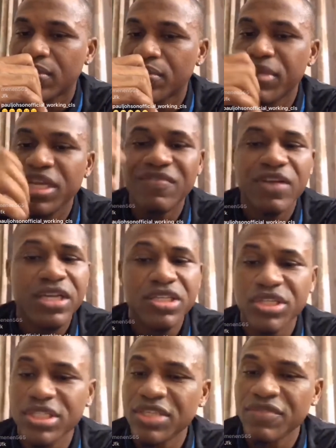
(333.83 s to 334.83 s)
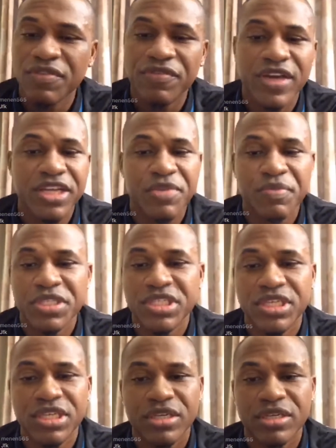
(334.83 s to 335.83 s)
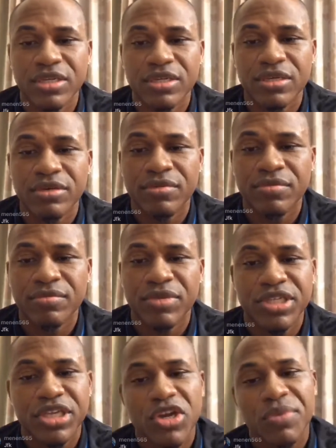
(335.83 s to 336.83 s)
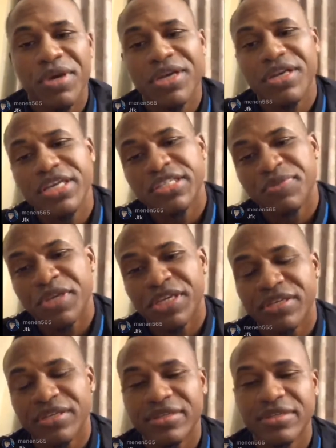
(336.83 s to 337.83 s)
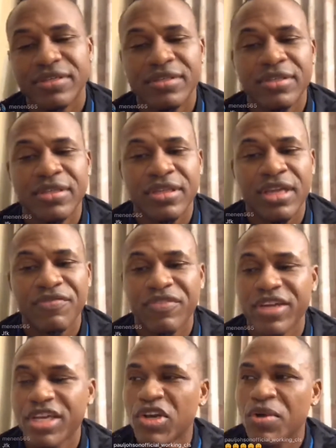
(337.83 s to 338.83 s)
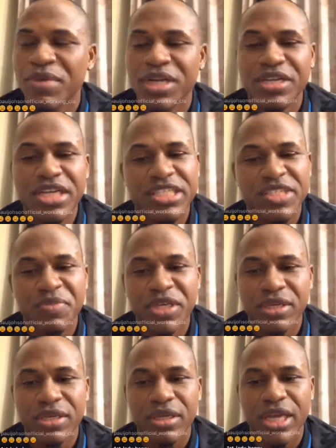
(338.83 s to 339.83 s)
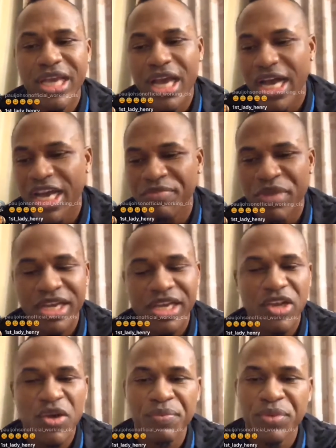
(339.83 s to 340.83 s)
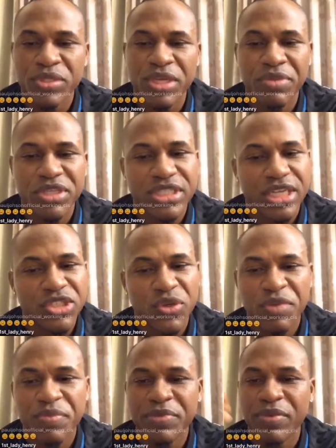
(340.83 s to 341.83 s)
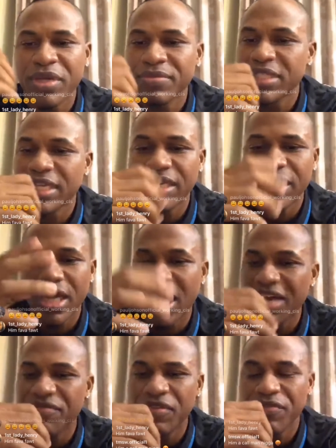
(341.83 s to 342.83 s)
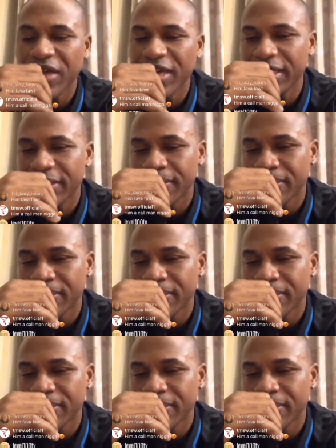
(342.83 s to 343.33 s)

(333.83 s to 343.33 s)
Me never interested for finding me, G. But you come and diss me. After you come and diss me, and your eye behind your computer, I just show the people and say, you're not hard for fine.